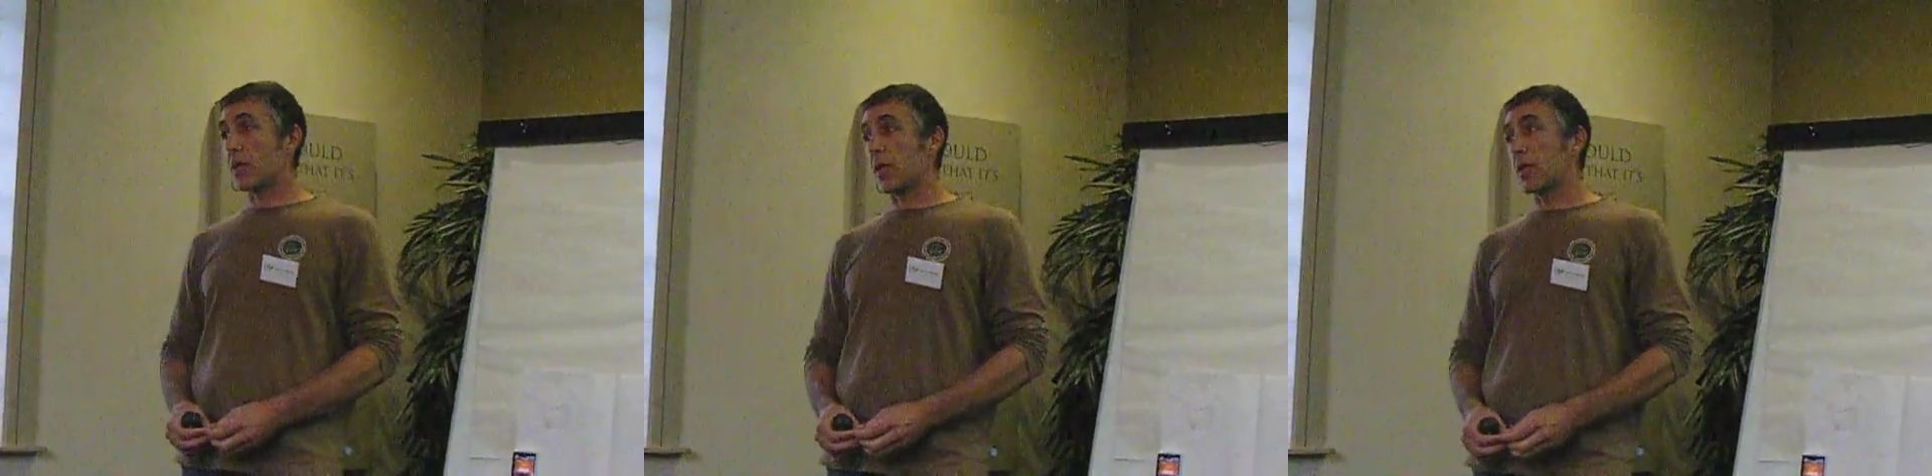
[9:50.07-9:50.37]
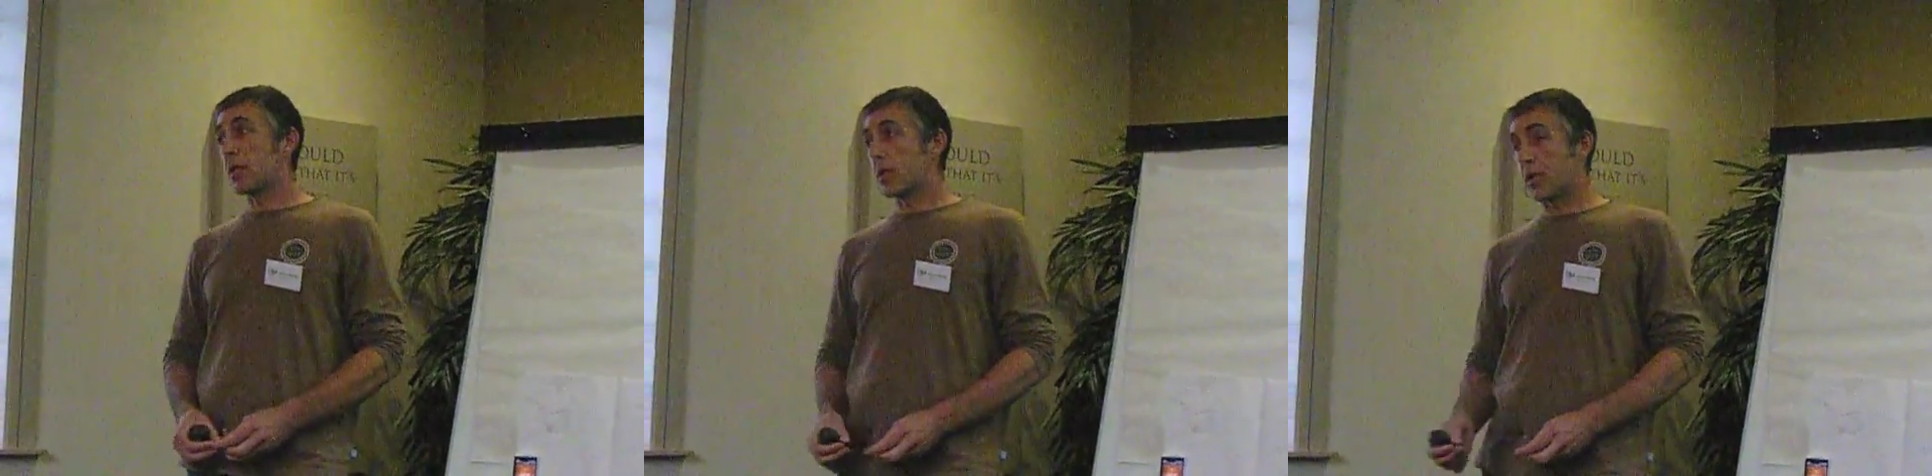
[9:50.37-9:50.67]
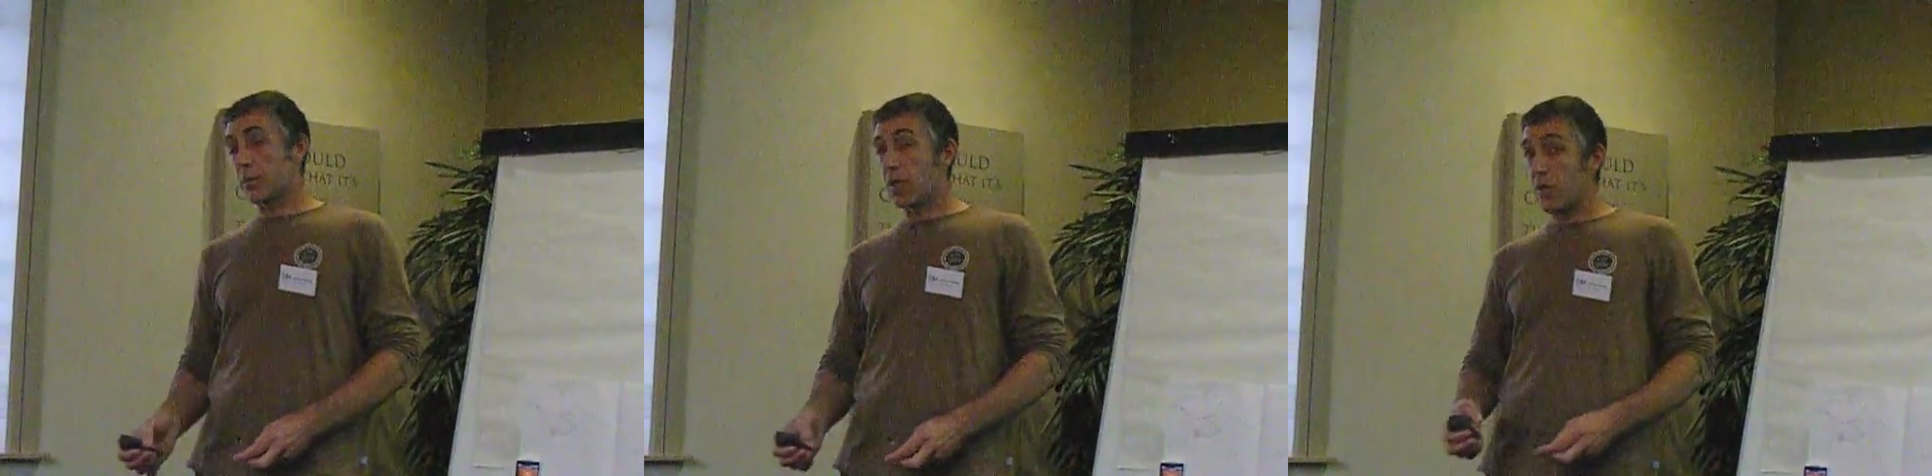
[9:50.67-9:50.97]

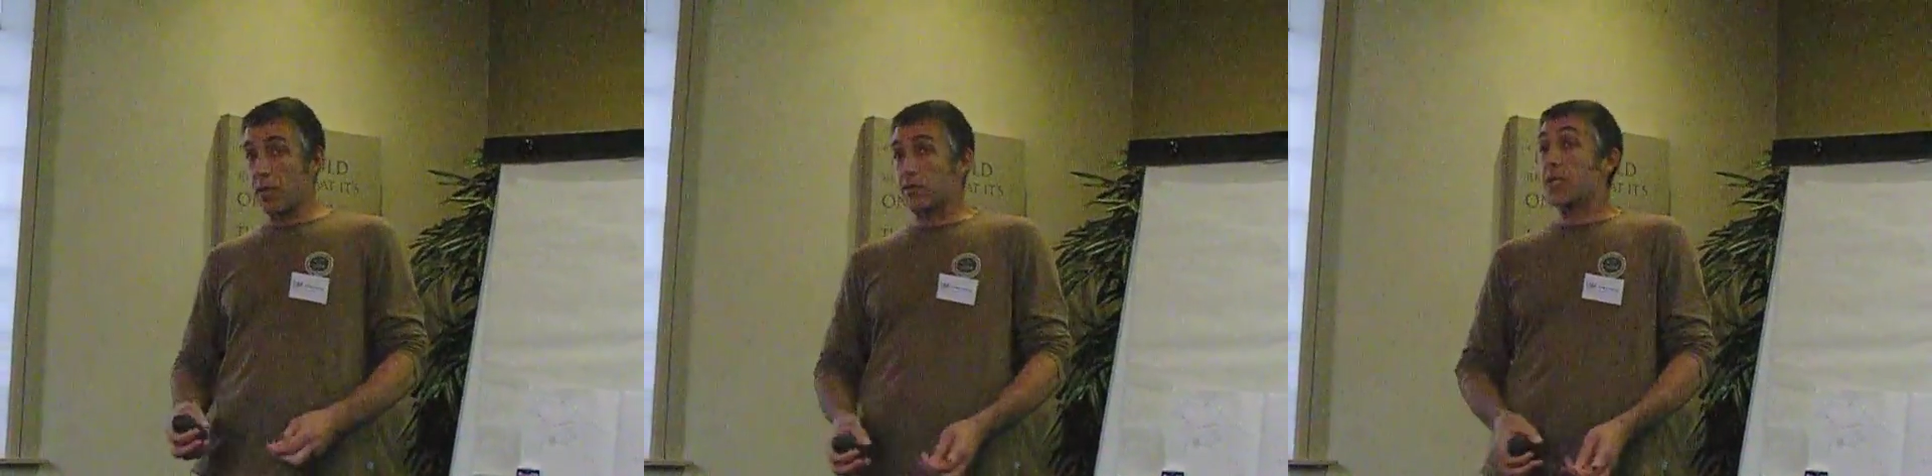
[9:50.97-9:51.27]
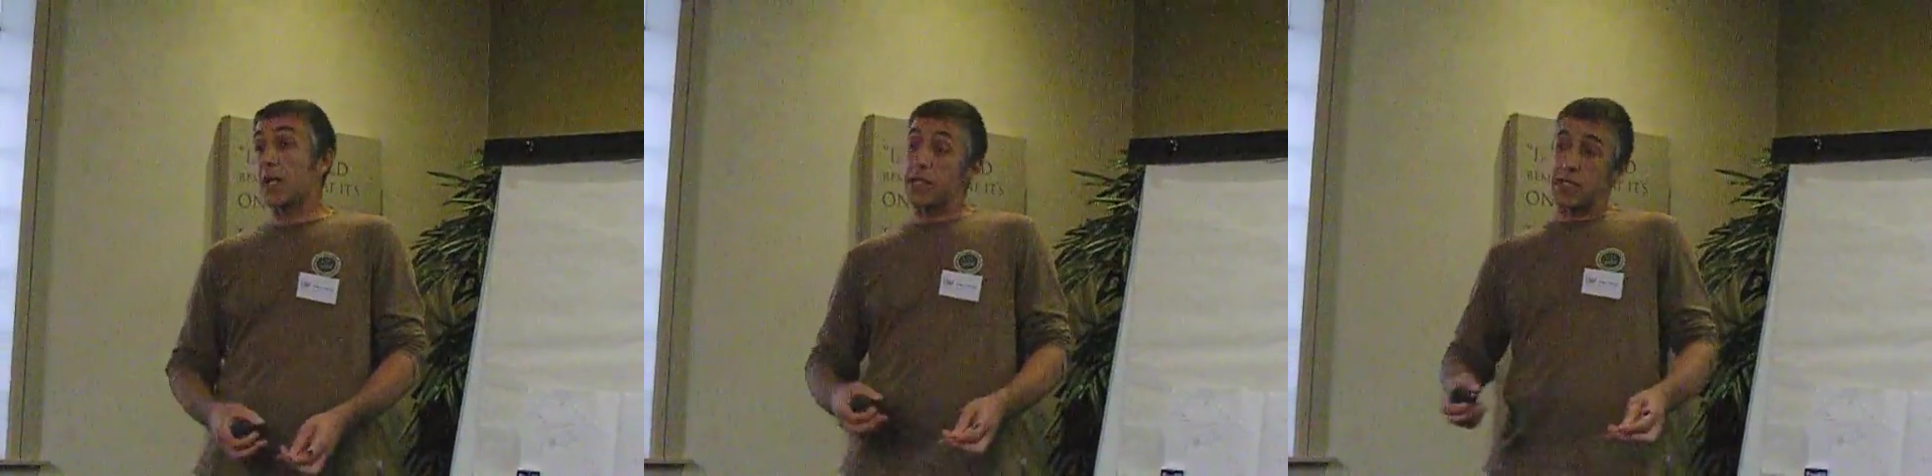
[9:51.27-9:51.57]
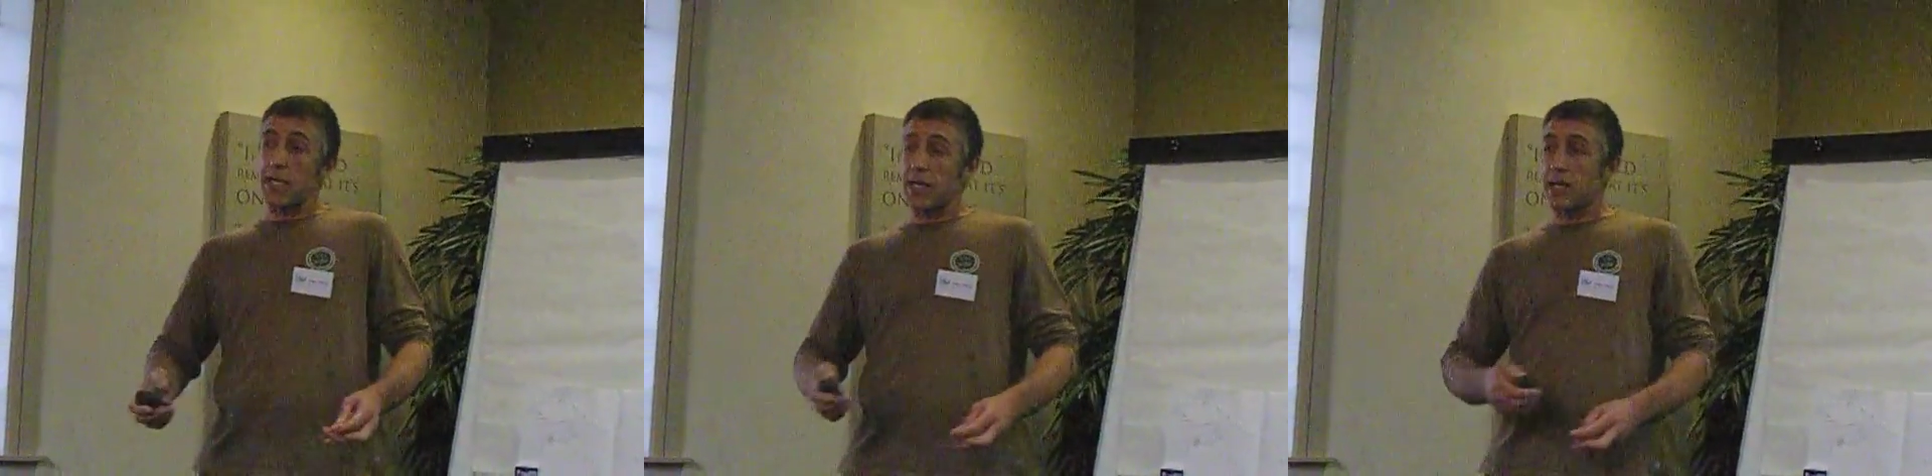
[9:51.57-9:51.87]
Okay, you know what I'm saying?
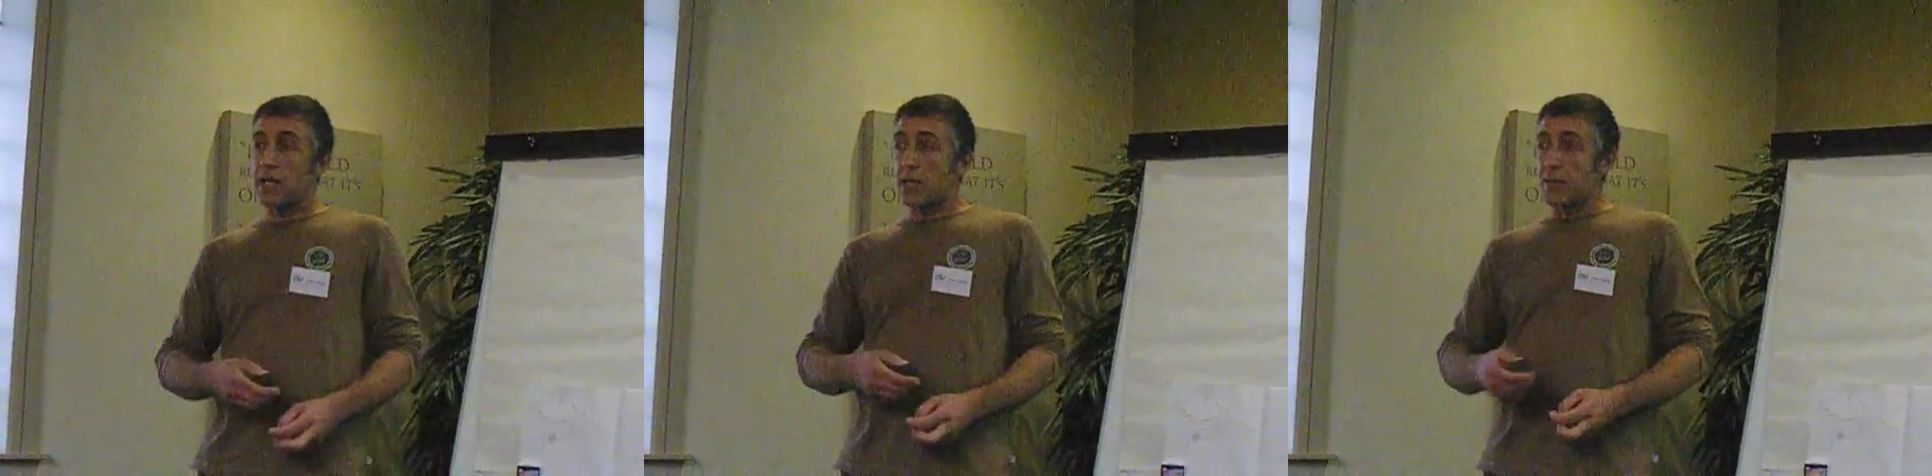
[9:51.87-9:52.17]
Is that like